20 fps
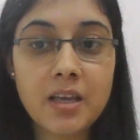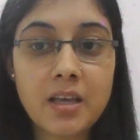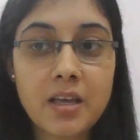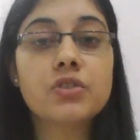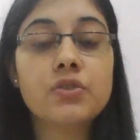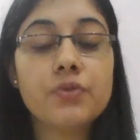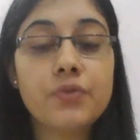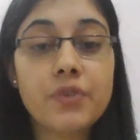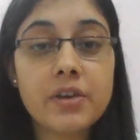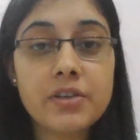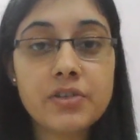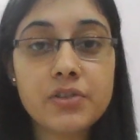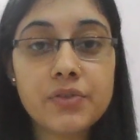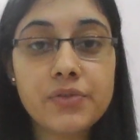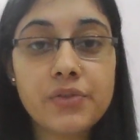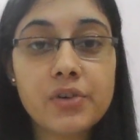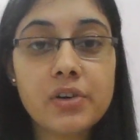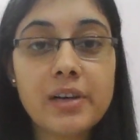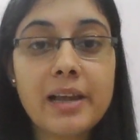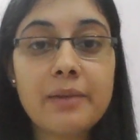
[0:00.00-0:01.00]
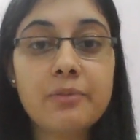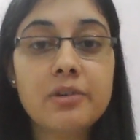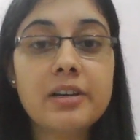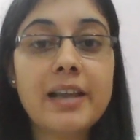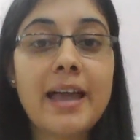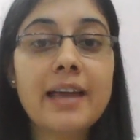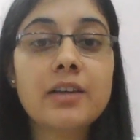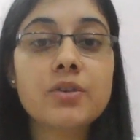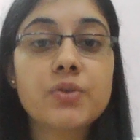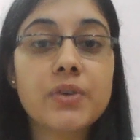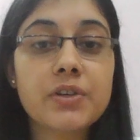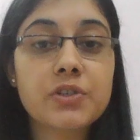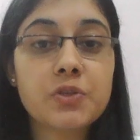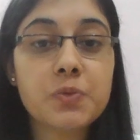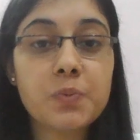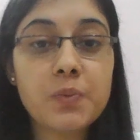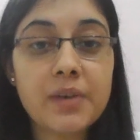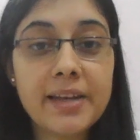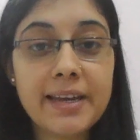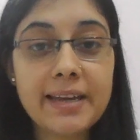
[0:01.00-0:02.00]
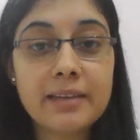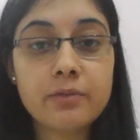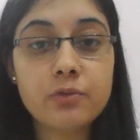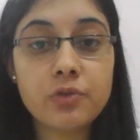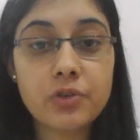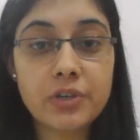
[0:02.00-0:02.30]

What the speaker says: So, first of all, I would like to explain